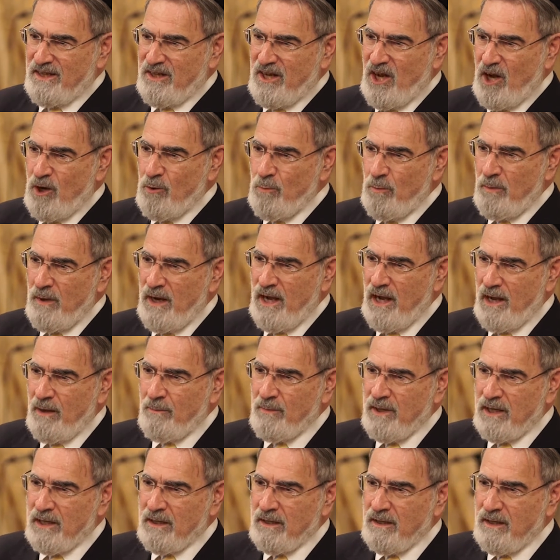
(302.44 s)
and
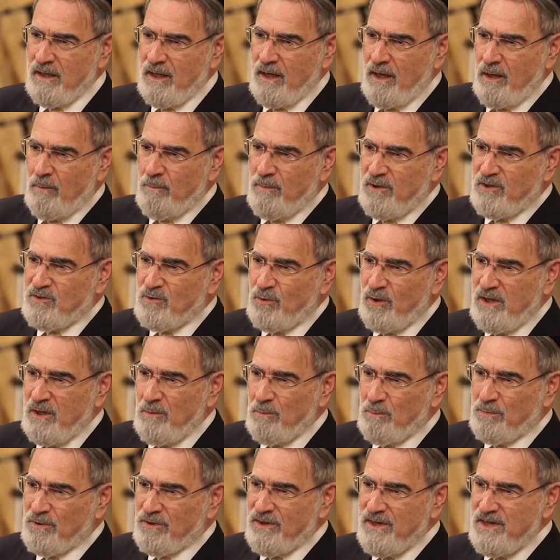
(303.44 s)
homecoming, between
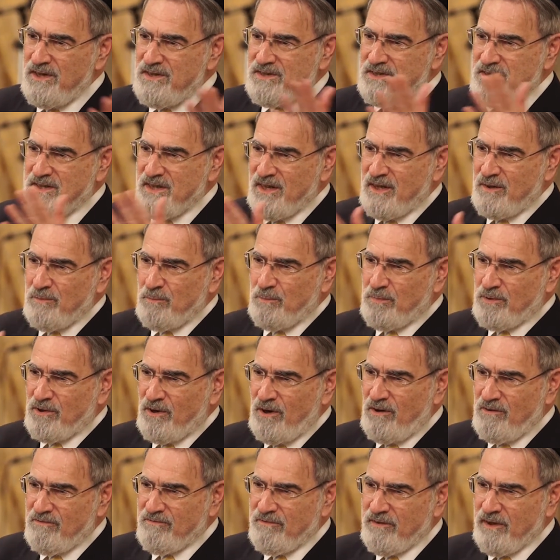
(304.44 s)
priest and
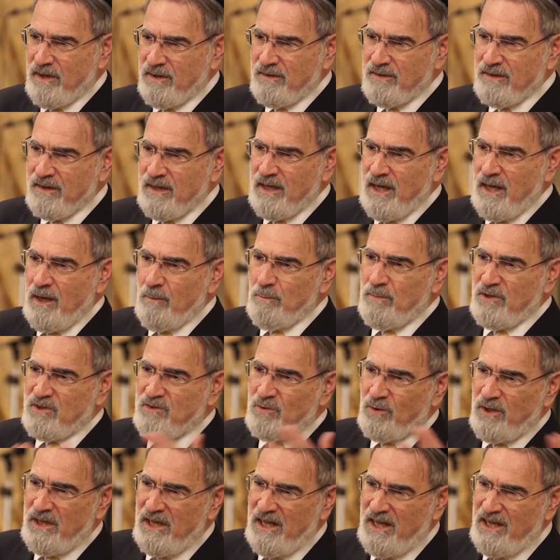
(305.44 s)
prophet,
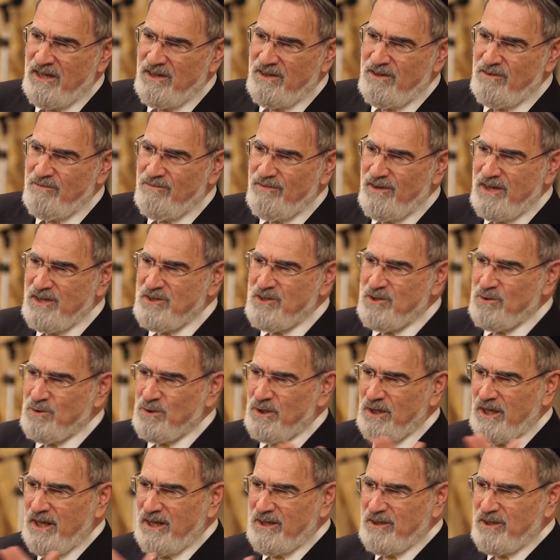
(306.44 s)
between
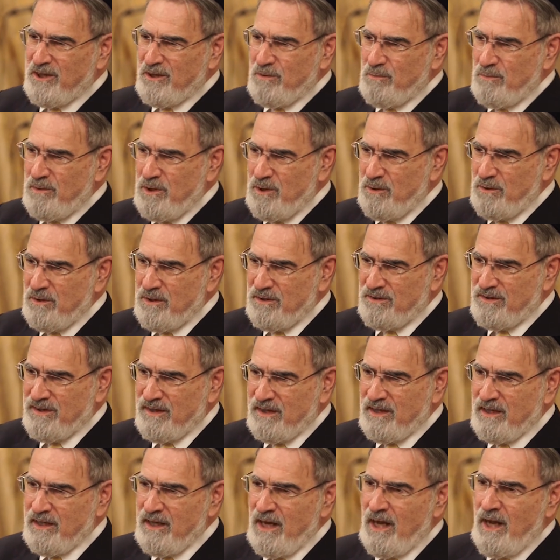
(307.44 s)
individual and
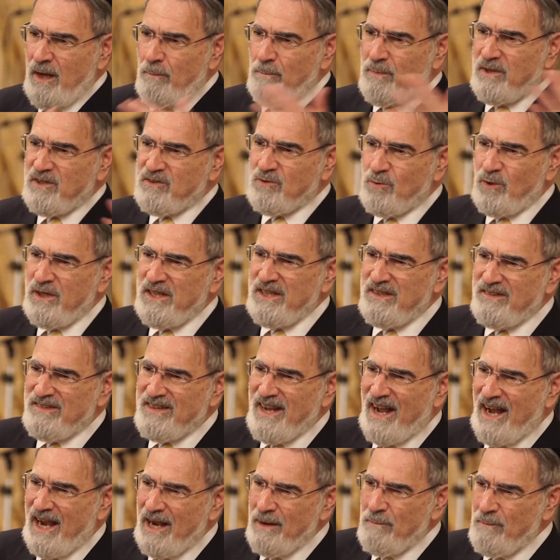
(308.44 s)
community, between
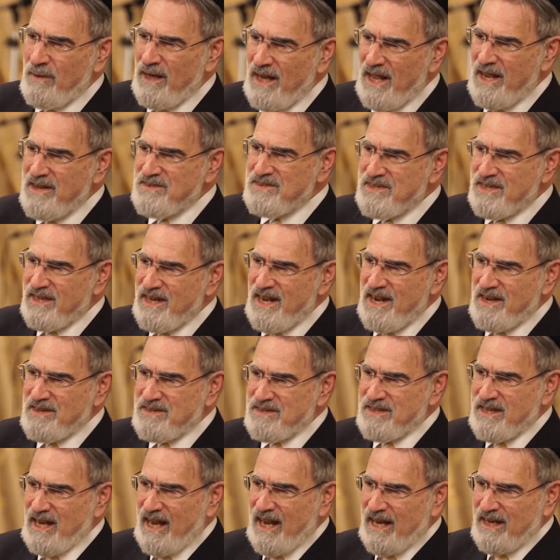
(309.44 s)

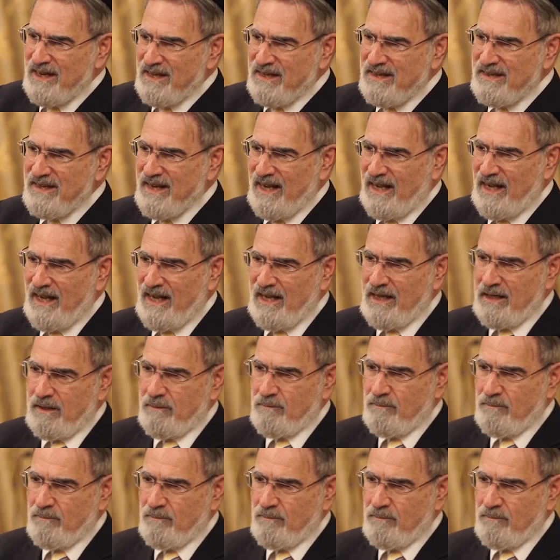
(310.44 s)
timelessness and time.